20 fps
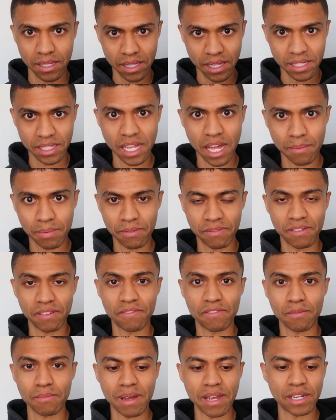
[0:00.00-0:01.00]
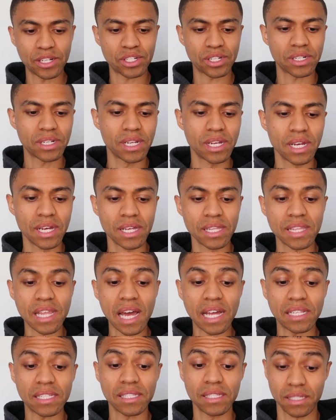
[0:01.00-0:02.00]
this type of information
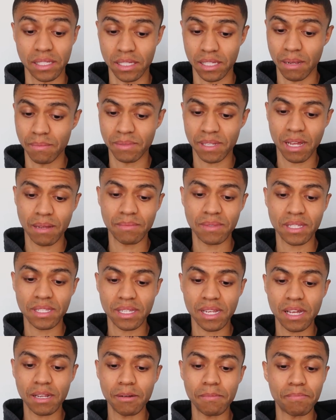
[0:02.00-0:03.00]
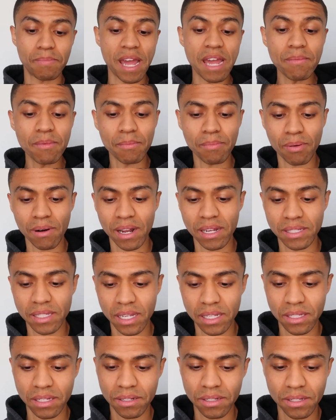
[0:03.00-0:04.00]
that sometimes is on payment
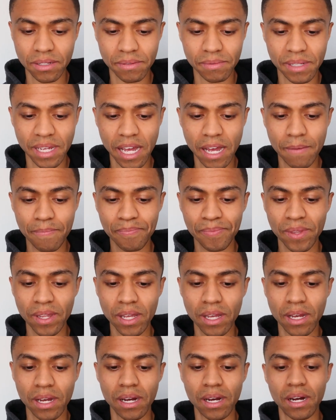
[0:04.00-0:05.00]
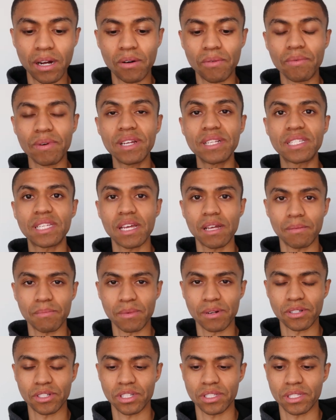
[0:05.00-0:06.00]
processors, okay? Uh, retail
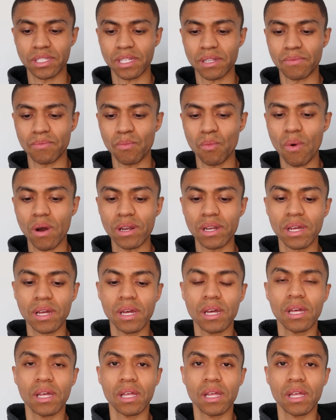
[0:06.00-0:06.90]
merchants, that what